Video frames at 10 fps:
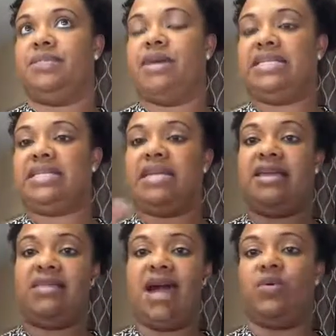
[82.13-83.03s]

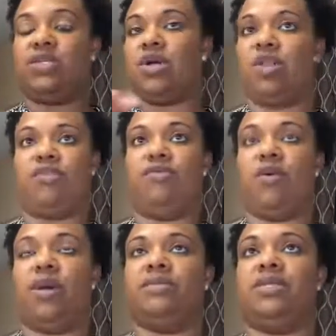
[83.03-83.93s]
Basically, that was all the
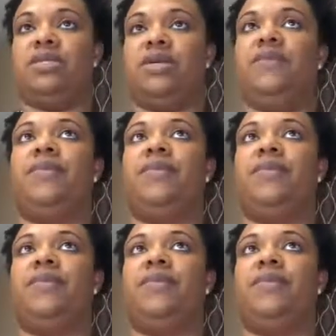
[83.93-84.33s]
forms.